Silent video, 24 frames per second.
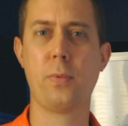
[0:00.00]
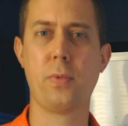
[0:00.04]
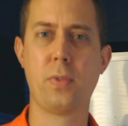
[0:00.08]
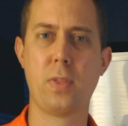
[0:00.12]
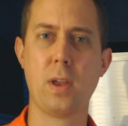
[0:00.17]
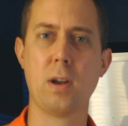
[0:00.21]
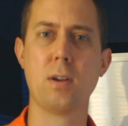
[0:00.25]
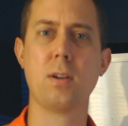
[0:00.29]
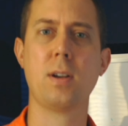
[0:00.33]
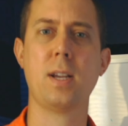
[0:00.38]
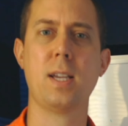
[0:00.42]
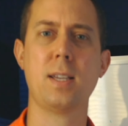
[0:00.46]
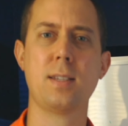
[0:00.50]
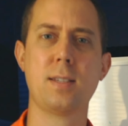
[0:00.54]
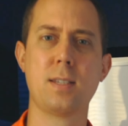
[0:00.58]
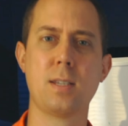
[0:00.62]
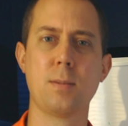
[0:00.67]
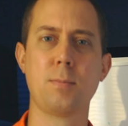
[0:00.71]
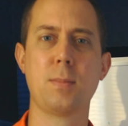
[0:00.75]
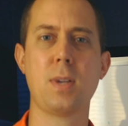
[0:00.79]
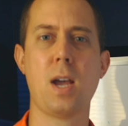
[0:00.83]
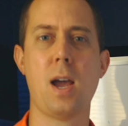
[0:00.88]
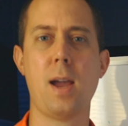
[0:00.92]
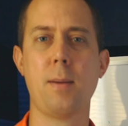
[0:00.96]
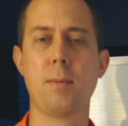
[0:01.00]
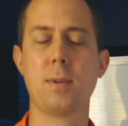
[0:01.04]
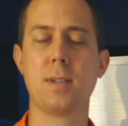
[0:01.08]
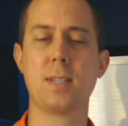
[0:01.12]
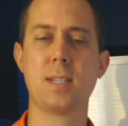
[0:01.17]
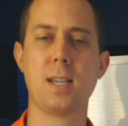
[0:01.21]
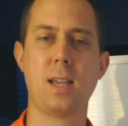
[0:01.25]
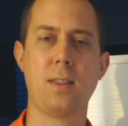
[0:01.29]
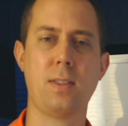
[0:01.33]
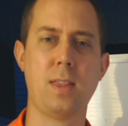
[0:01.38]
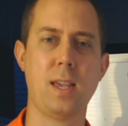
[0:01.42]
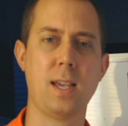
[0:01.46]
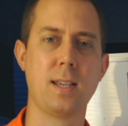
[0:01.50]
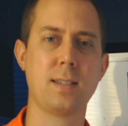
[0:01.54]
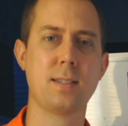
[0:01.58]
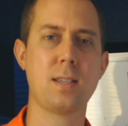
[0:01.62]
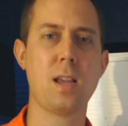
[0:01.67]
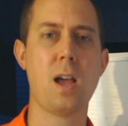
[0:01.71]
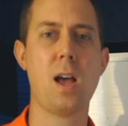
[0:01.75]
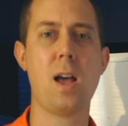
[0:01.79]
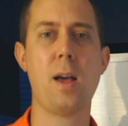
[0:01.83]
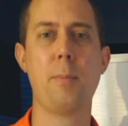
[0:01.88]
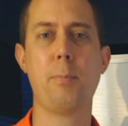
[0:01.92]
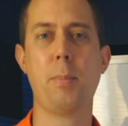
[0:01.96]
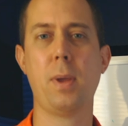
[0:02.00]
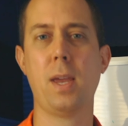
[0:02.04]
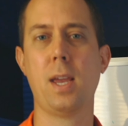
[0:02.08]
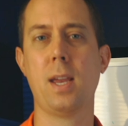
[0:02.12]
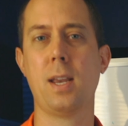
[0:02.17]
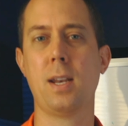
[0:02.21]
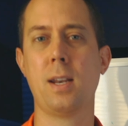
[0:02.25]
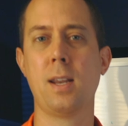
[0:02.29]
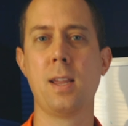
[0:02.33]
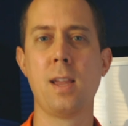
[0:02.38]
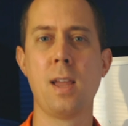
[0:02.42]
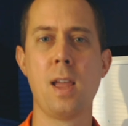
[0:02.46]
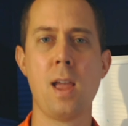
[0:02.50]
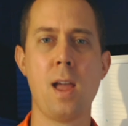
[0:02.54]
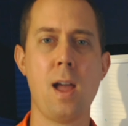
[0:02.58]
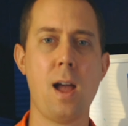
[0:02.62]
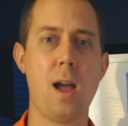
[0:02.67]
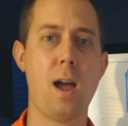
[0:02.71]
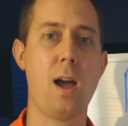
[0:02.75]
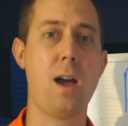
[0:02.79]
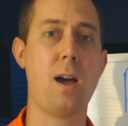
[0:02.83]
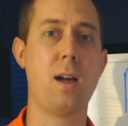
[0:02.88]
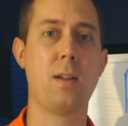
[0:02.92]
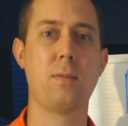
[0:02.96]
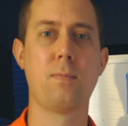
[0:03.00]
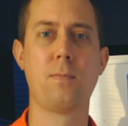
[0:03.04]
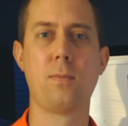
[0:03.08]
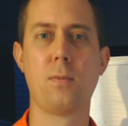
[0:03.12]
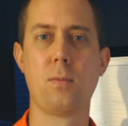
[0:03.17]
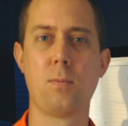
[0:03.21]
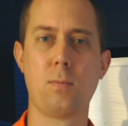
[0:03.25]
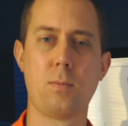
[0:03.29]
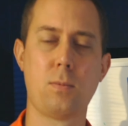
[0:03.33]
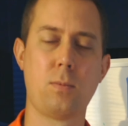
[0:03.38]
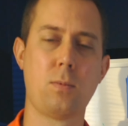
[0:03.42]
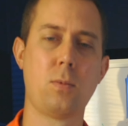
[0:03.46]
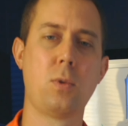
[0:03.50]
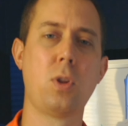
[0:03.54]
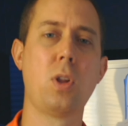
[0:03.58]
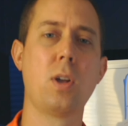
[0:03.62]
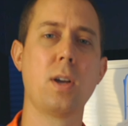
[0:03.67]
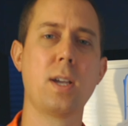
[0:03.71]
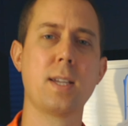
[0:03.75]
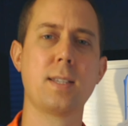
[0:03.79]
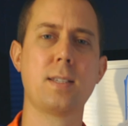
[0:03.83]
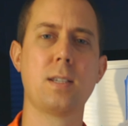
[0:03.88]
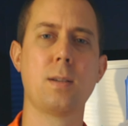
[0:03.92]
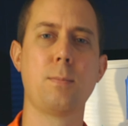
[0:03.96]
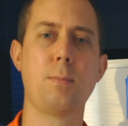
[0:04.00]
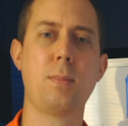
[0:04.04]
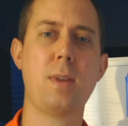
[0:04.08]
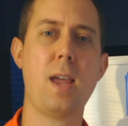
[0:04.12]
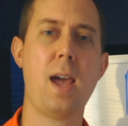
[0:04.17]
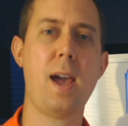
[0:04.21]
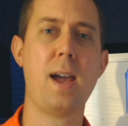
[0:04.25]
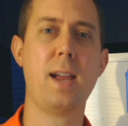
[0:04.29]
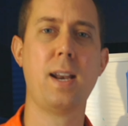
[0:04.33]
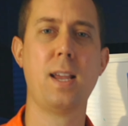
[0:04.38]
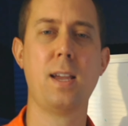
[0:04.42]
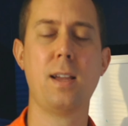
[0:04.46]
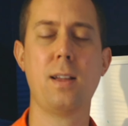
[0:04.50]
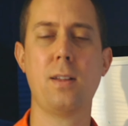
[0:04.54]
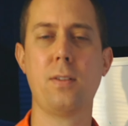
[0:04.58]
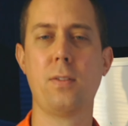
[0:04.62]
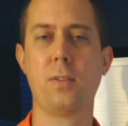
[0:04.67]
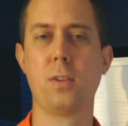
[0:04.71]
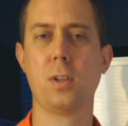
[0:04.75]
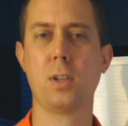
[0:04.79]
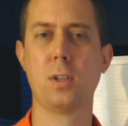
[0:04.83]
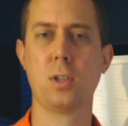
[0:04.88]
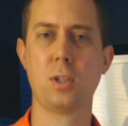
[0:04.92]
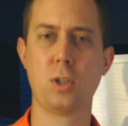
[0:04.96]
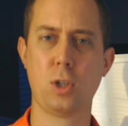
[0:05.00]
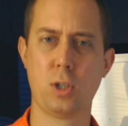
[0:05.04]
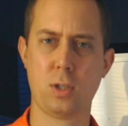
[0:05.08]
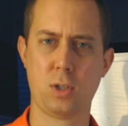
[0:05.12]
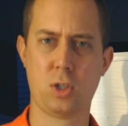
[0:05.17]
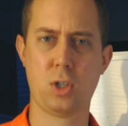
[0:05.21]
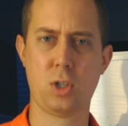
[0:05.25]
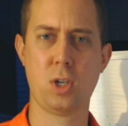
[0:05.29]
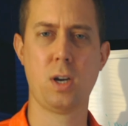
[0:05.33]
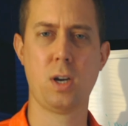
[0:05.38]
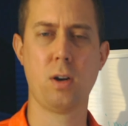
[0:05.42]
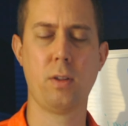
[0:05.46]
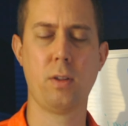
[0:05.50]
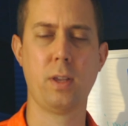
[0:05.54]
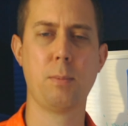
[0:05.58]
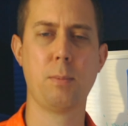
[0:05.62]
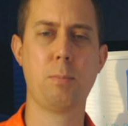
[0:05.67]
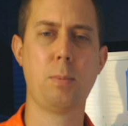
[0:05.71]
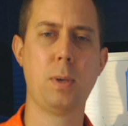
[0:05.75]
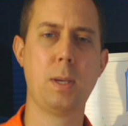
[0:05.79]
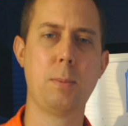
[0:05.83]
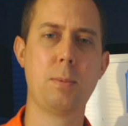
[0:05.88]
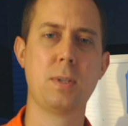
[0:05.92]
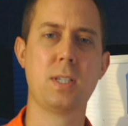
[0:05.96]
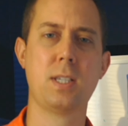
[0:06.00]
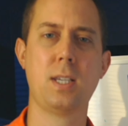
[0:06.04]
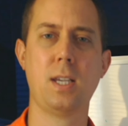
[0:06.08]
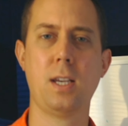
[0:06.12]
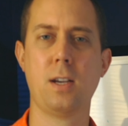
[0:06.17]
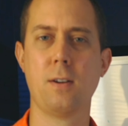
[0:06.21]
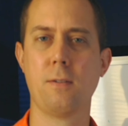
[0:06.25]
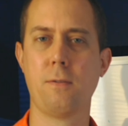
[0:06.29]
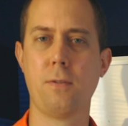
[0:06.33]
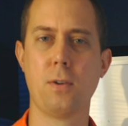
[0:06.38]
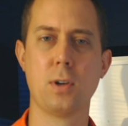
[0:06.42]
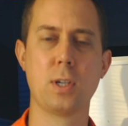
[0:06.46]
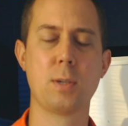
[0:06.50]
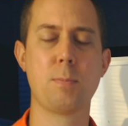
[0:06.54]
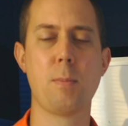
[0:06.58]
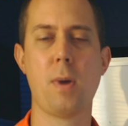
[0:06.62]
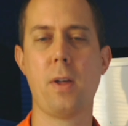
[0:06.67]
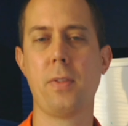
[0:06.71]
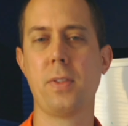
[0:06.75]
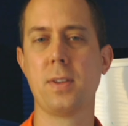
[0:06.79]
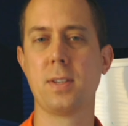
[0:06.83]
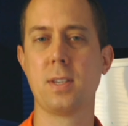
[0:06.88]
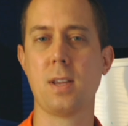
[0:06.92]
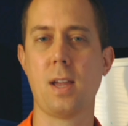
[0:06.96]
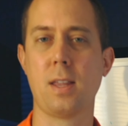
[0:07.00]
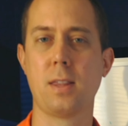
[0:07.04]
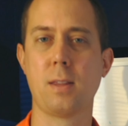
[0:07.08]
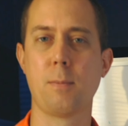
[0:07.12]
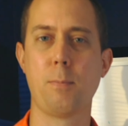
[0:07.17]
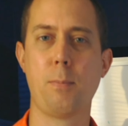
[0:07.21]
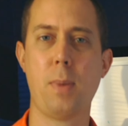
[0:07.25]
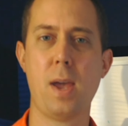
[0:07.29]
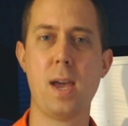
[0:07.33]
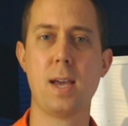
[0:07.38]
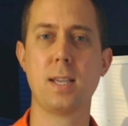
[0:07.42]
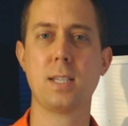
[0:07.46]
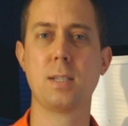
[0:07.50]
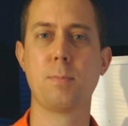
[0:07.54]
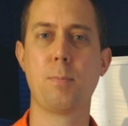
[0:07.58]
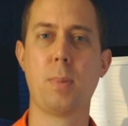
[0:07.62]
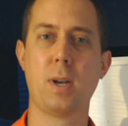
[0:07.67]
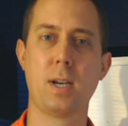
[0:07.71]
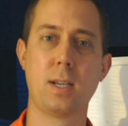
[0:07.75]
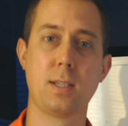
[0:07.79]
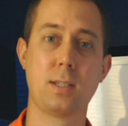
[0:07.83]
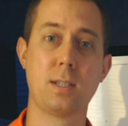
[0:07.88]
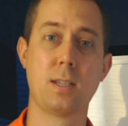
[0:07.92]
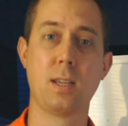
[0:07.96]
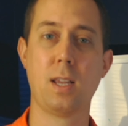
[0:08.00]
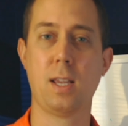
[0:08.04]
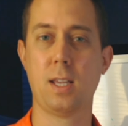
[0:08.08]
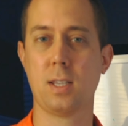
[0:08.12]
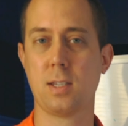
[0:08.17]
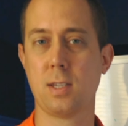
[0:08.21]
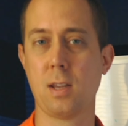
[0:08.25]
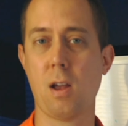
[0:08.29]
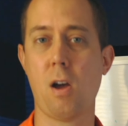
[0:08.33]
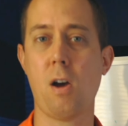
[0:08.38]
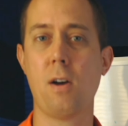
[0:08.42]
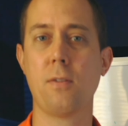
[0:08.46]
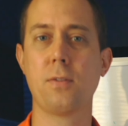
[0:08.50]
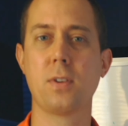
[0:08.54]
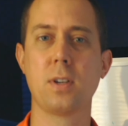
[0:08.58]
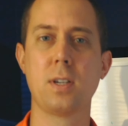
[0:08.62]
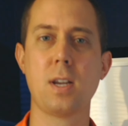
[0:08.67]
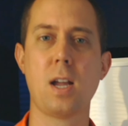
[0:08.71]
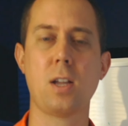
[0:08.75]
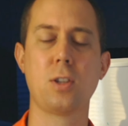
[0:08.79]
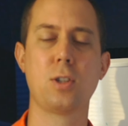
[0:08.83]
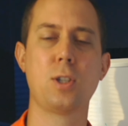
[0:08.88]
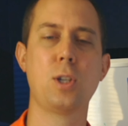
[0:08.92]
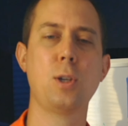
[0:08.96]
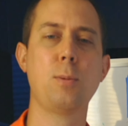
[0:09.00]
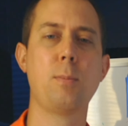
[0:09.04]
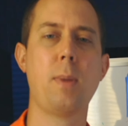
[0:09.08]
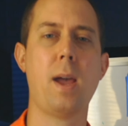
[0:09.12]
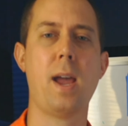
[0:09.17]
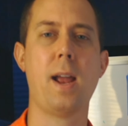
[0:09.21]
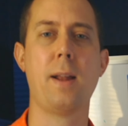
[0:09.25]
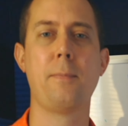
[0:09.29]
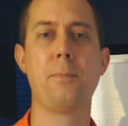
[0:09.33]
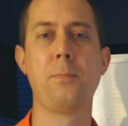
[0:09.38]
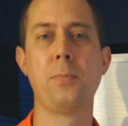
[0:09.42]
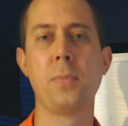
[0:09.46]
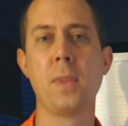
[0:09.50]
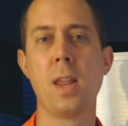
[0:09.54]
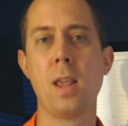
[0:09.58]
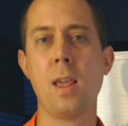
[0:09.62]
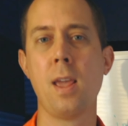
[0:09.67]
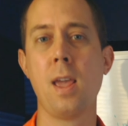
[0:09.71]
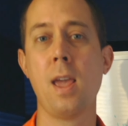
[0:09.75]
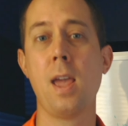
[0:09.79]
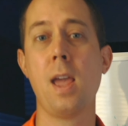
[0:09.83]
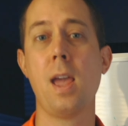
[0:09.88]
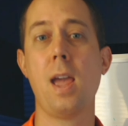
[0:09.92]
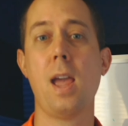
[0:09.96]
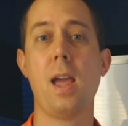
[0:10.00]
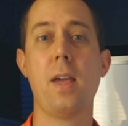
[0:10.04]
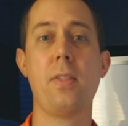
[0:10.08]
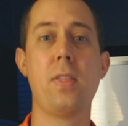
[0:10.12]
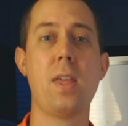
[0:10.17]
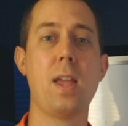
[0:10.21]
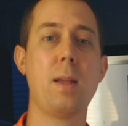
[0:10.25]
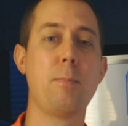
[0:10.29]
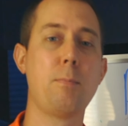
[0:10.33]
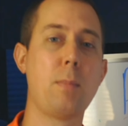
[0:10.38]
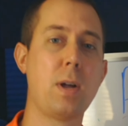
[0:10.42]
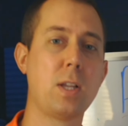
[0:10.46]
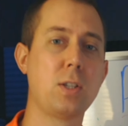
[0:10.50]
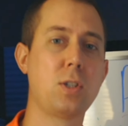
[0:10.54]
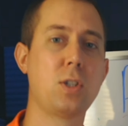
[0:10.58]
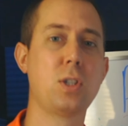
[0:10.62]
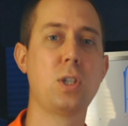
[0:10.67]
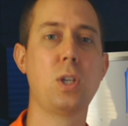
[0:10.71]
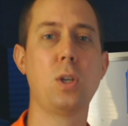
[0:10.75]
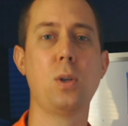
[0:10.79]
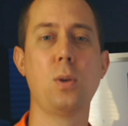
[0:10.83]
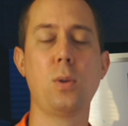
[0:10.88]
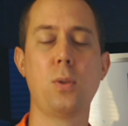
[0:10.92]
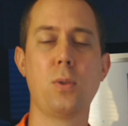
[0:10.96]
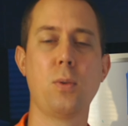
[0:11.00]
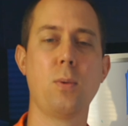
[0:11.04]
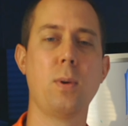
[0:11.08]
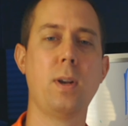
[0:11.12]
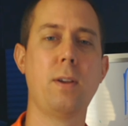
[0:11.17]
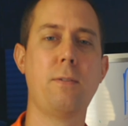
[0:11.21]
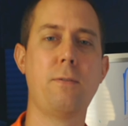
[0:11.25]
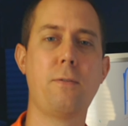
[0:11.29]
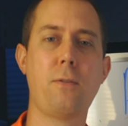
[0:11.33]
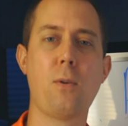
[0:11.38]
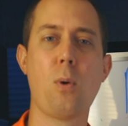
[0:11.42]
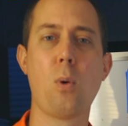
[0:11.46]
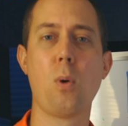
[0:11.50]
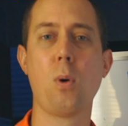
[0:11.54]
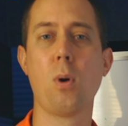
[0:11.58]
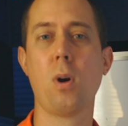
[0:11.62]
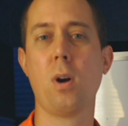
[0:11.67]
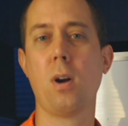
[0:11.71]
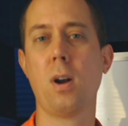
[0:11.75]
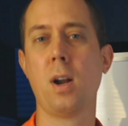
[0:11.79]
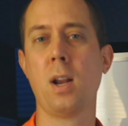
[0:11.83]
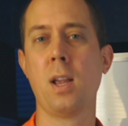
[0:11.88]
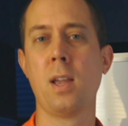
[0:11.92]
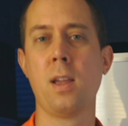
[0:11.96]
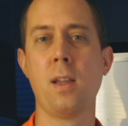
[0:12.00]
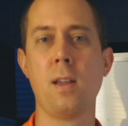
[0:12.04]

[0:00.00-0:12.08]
there is some time to set things up and look at some data. Generally, PPC, your first month is not the best, but it's often not too bad. And then months 2, 3, 4,